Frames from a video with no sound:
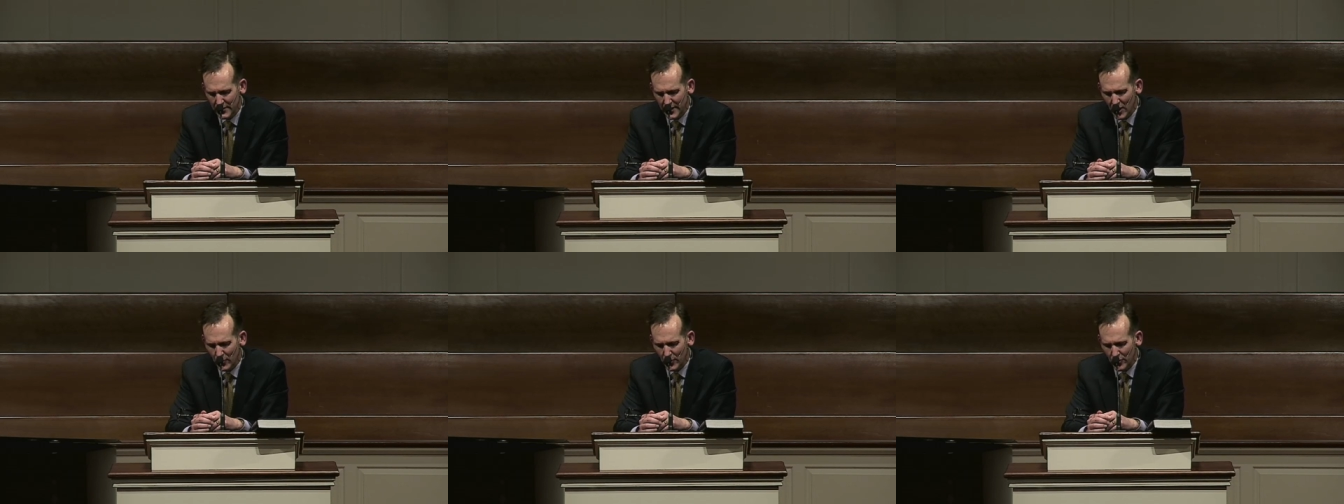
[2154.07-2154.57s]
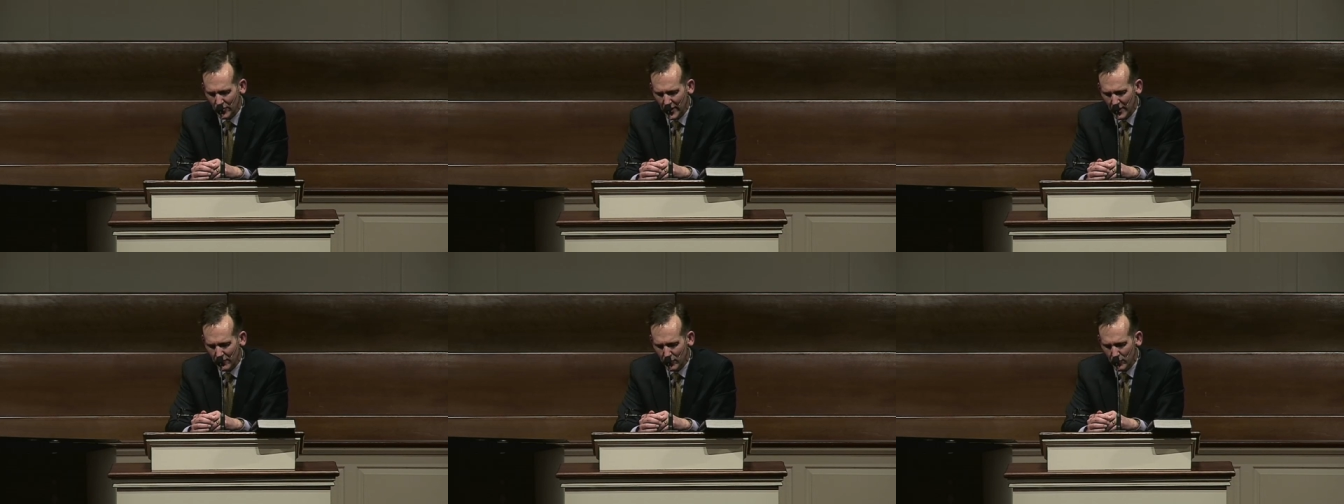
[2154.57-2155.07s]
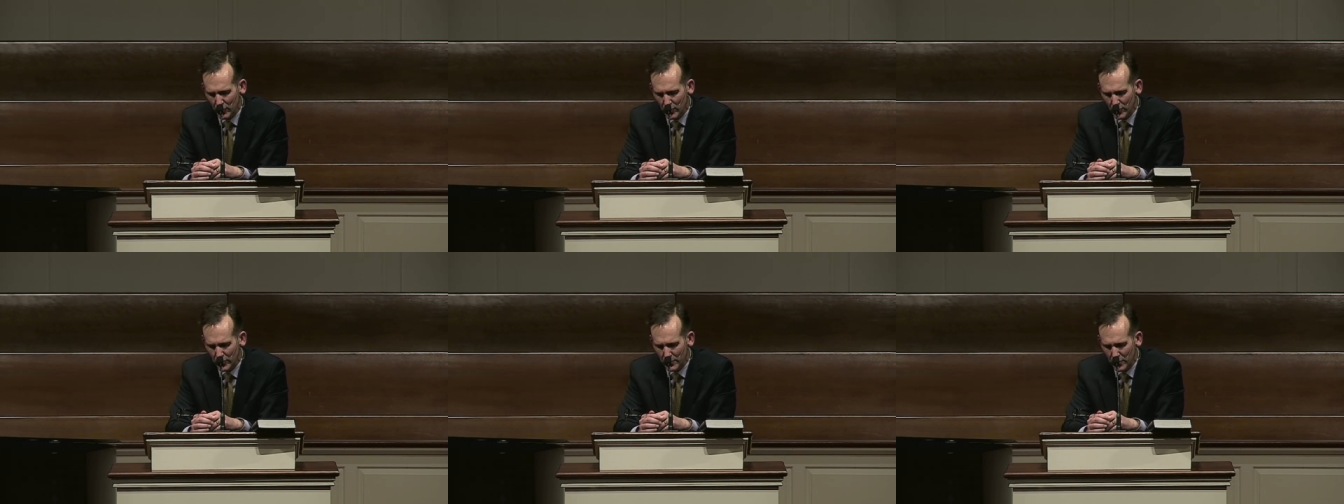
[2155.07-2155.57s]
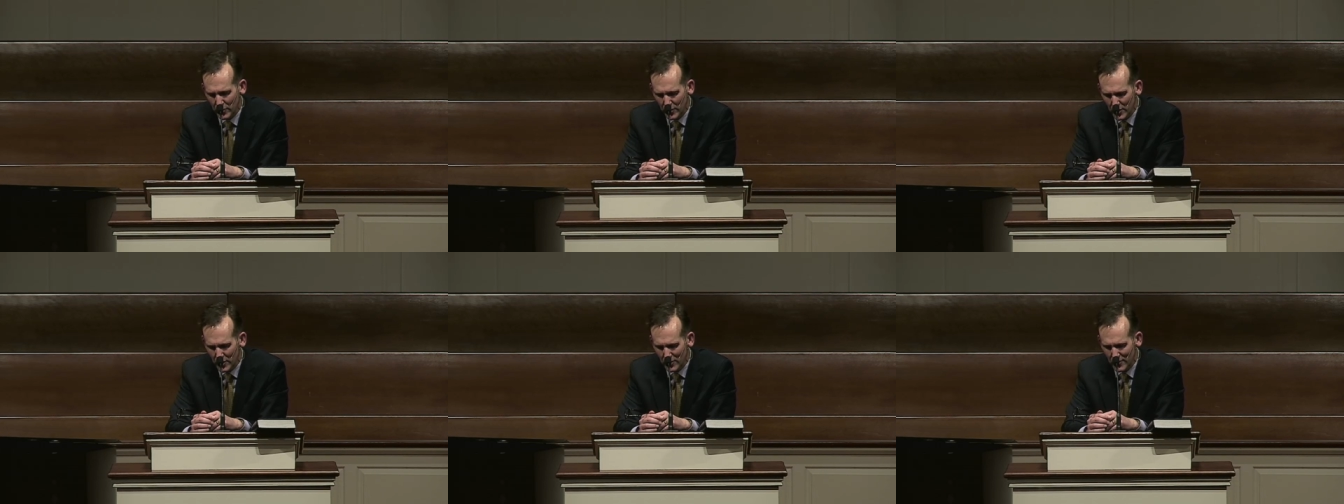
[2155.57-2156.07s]
Help us, therefore, Lord, to put
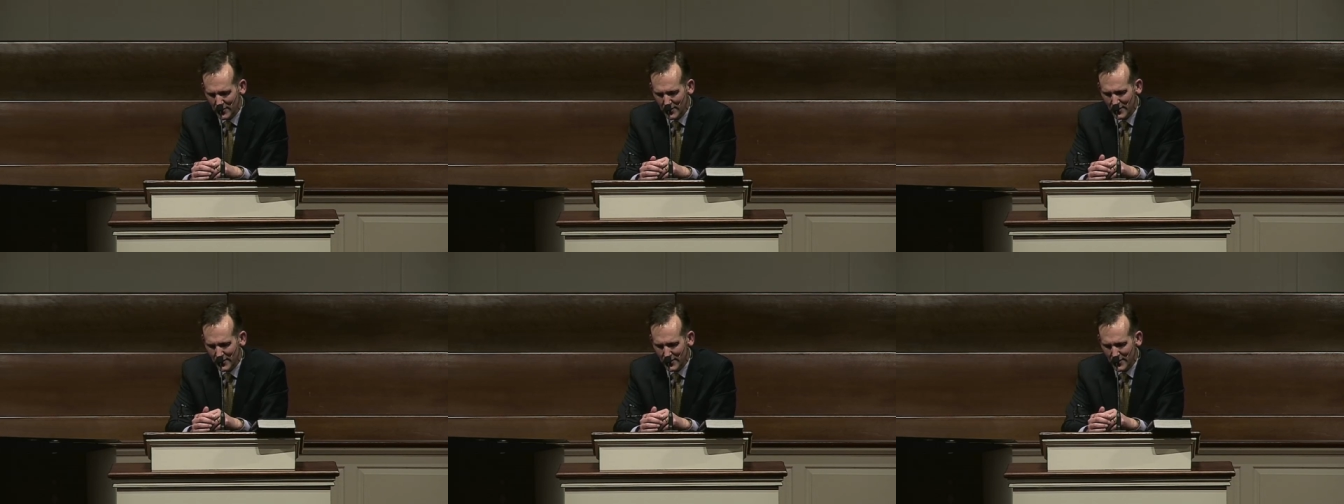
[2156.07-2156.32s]
you